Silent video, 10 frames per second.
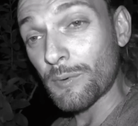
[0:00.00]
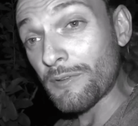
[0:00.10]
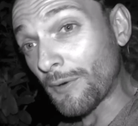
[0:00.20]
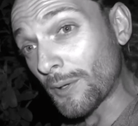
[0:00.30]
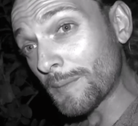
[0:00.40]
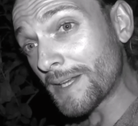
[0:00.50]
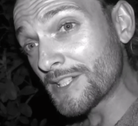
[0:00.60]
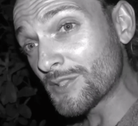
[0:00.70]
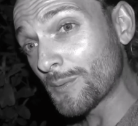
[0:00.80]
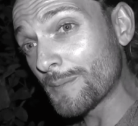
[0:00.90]
but if all men
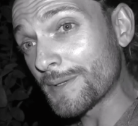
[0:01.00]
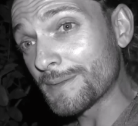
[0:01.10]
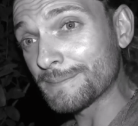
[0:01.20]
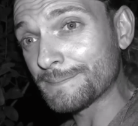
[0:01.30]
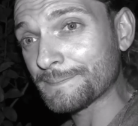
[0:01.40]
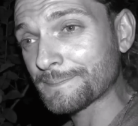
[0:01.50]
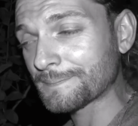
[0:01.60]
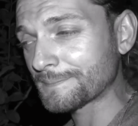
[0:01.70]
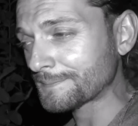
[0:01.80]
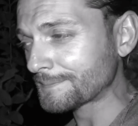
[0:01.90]
and women
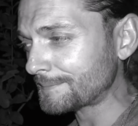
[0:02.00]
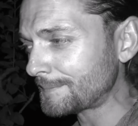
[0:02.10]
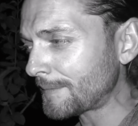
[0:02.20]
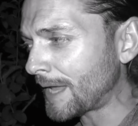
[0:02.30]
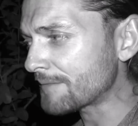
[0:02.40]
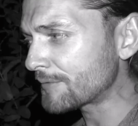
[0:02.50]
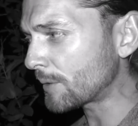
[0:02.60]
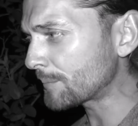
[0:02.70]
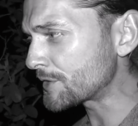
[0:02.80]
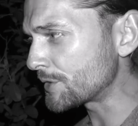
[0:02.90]
have the
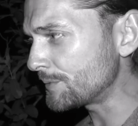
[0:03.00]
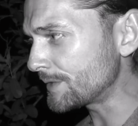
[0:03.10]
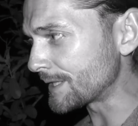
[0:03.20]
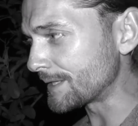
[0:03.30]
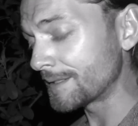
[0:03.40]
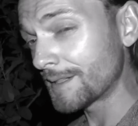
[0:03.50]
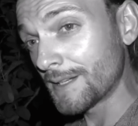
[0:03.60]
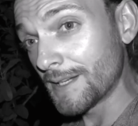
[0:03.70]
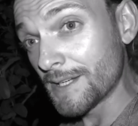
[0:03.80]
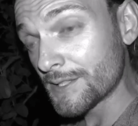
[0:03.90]
opportunity
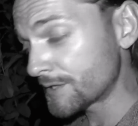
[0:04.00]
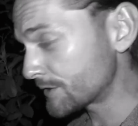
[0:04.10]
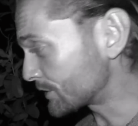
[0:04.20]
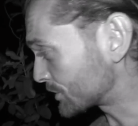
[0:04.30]
to